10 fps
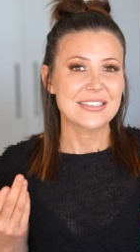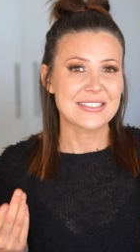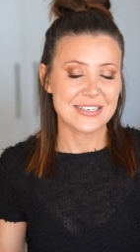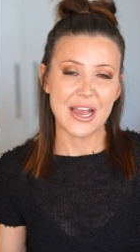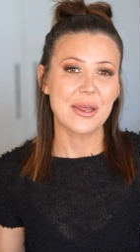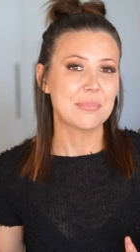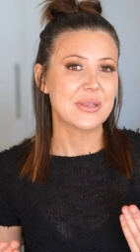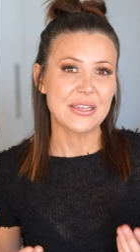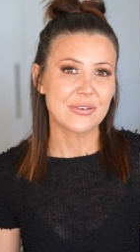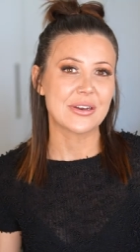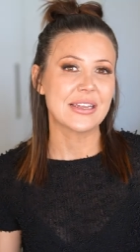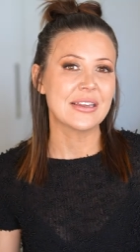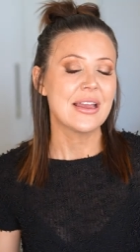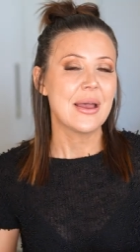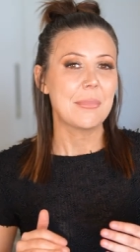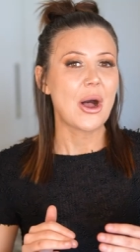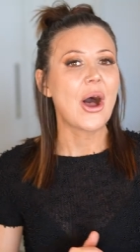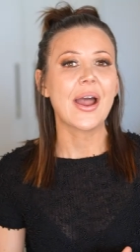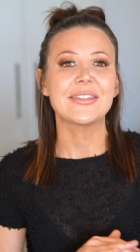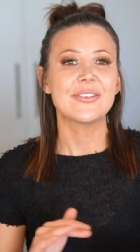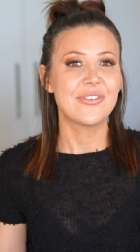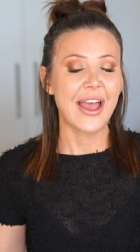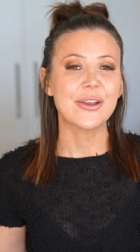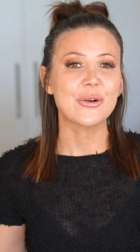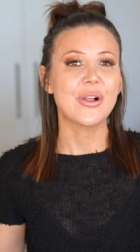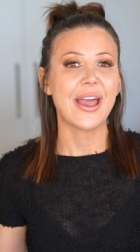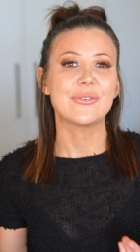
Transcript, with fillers: Start peering behind the veil